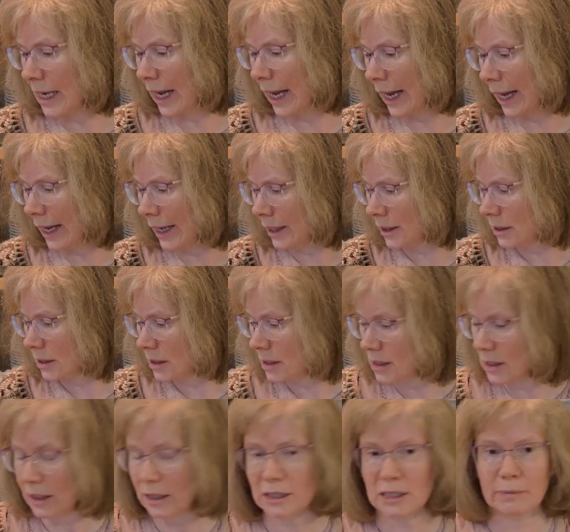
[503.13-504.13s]
and
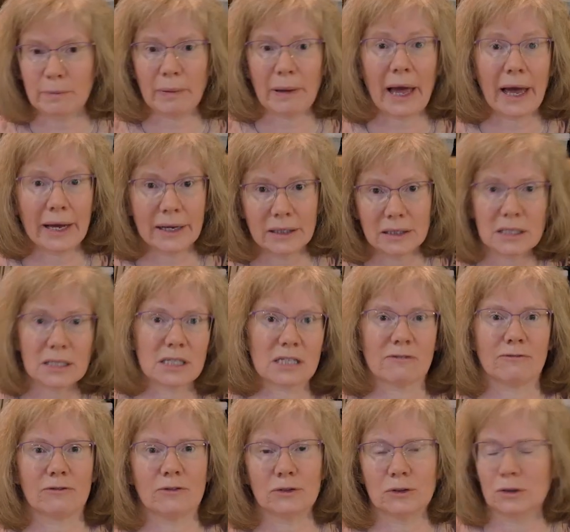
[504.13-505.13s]
6 pence
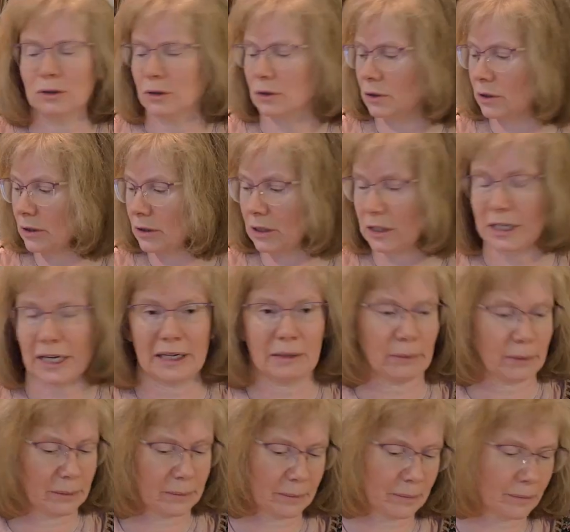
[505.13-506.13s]
for the tape.